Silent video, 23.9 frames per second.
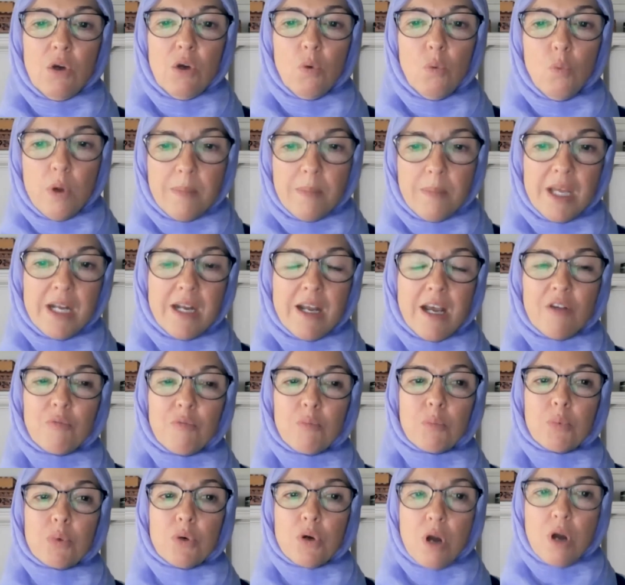women have
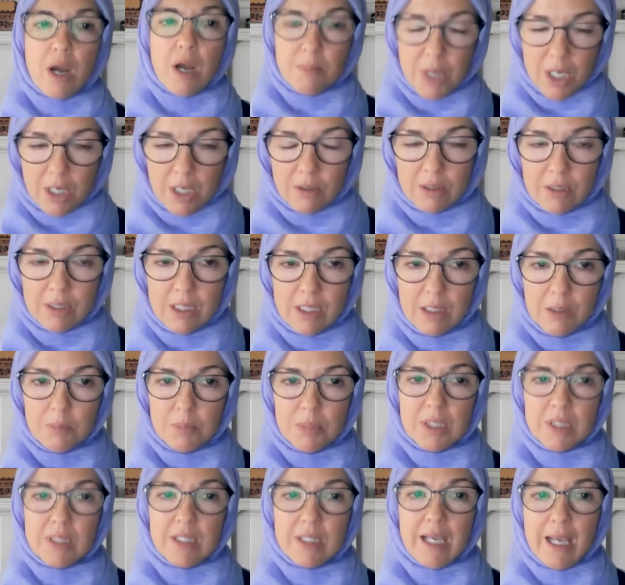primarily
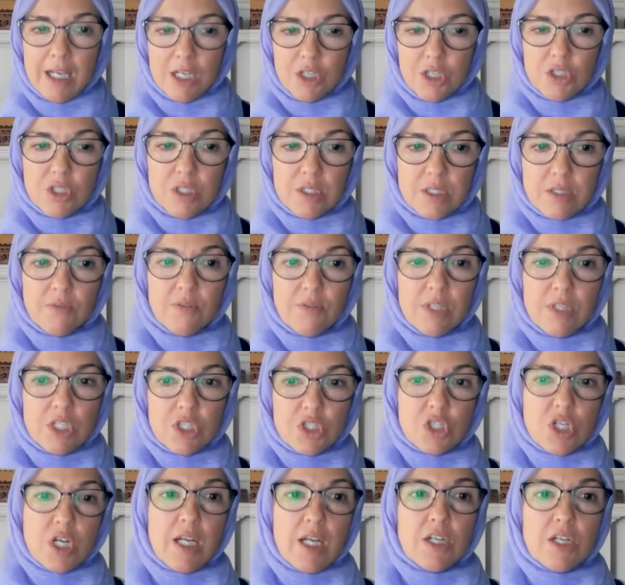been the agents of these
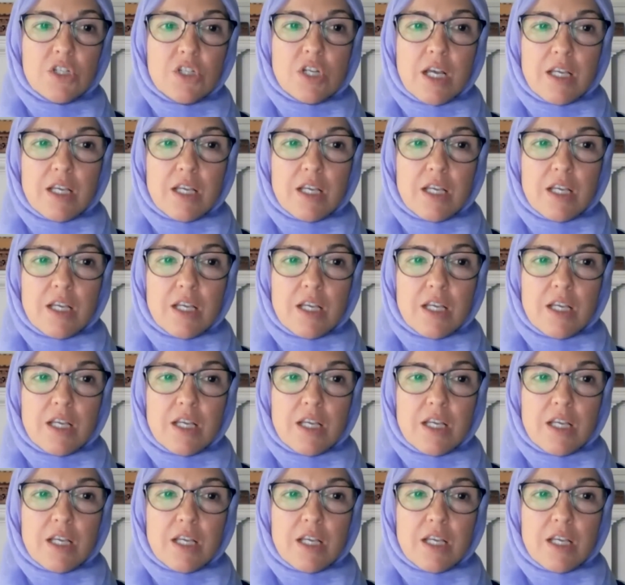change,